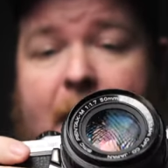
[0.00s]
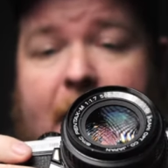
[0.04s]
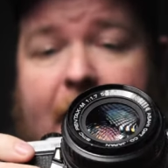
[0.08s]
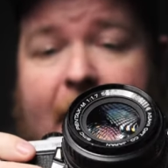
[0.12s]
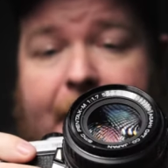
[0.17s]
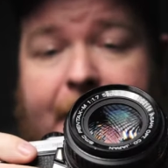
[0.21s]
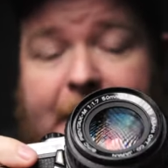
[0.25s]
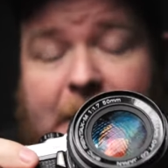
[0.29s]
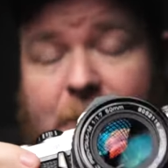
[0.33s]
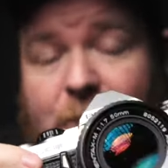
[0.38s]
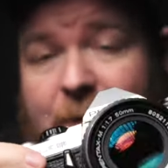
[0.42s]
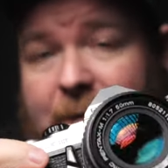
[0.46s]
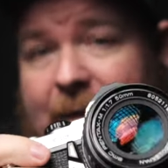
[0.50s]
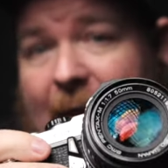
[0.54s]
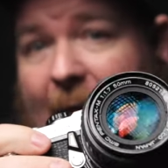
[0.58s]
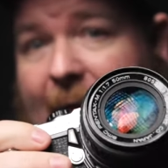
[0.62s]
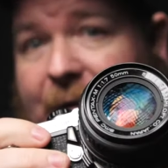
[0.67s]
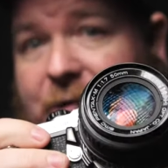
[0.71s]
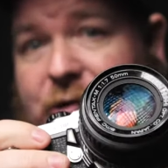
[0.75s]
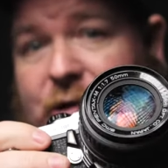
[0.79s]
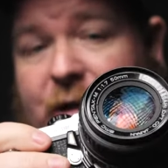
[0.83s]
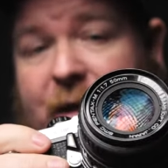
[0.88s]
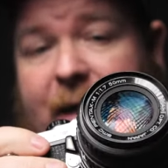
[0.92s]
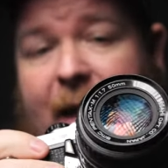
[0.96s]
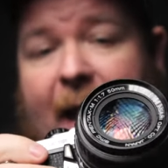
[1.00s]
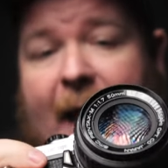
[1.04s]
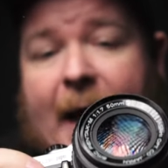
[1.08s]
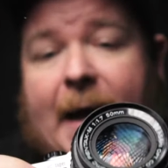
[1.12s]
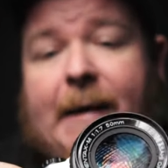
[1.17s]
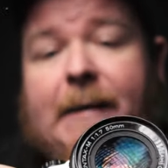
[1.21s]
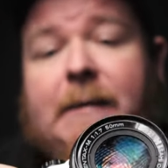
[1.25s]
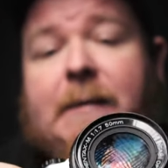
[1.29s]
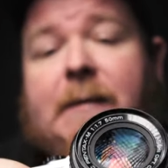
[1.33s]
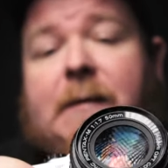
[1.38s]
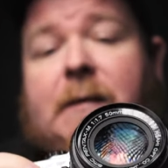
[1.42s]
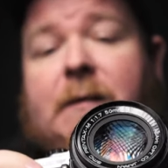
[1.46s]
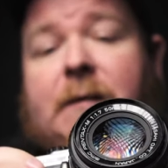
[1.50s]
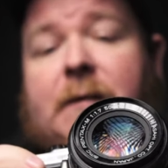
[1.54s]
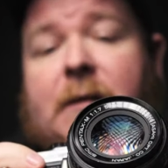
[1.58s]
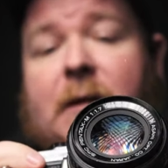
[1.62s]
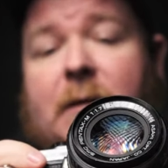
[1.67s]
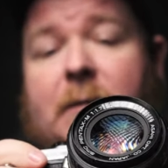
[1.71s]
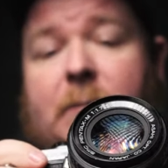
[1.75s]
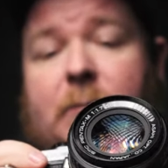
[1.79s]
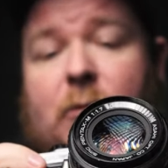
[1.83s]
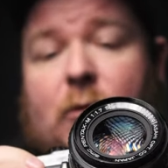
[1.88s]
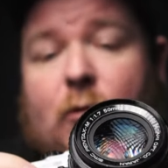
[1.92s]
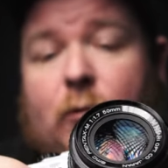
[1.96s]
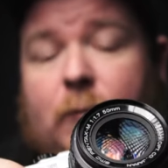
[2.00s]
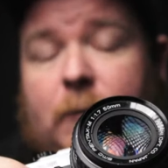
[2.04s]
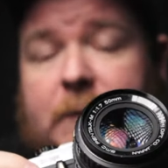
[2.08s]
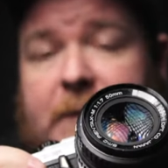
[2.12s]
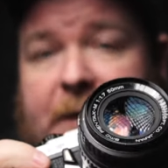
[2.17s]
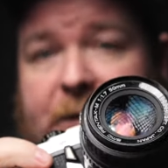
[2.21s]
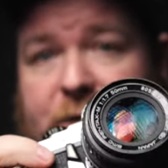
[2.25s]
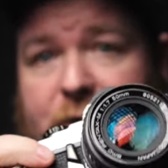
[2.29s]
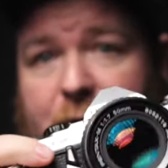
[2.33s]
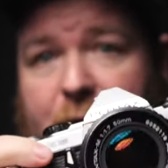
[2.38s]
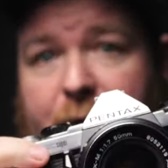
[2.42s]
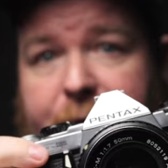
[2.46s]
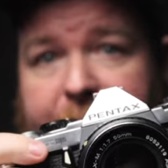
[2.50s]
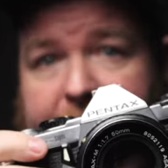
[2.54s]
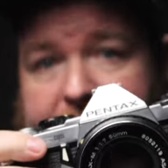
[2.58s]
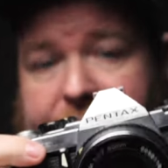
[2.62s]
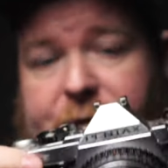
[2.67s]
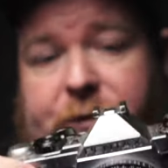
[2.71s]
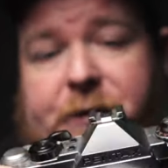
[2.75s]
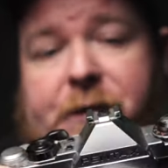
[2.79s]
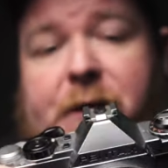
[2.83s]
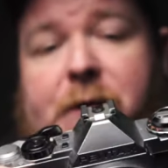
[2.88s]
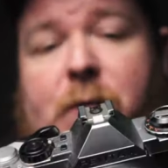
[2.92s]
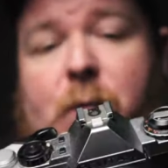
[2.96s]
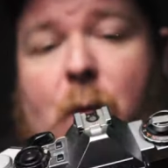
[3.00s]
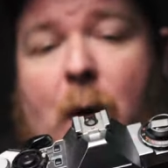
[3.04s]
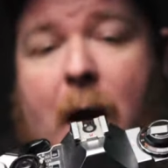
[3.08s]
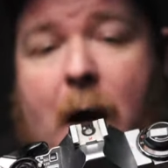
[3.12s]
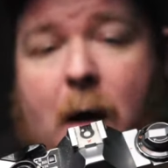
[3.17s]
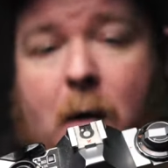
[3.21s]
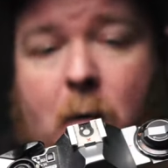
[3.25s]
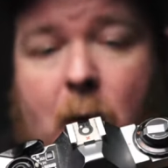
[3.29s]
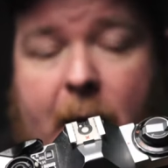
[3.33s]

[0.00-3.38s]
and this one's actually has some cool digital features as well.